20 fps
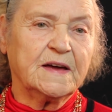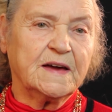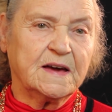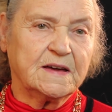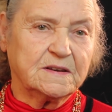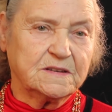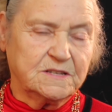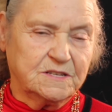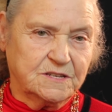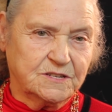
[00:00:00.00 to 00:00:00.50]

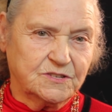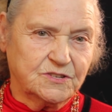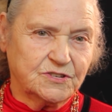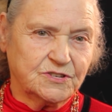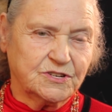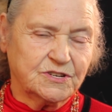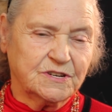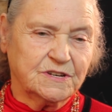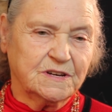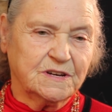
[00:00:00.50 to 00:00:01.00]

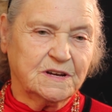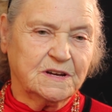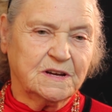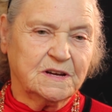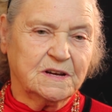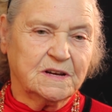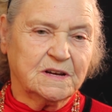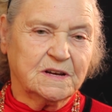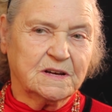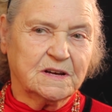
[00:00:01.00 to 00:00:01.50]
Heritage,
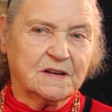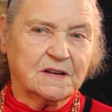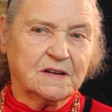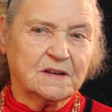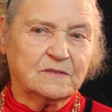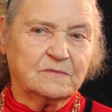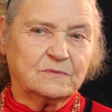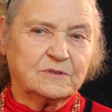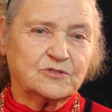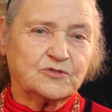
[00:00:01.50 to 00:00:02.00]

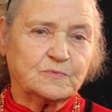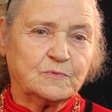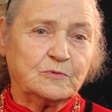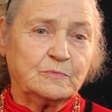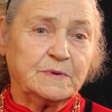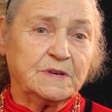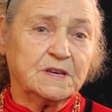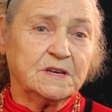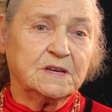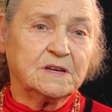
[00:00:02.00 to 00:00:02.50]
which will
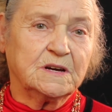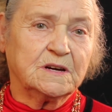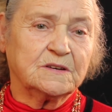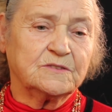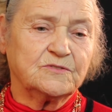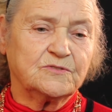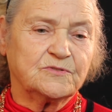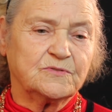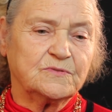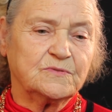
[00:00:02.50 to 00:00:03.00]
be a
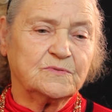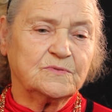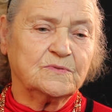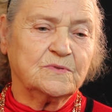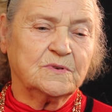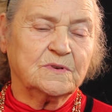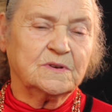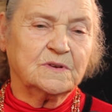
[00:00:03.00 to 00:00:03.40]
true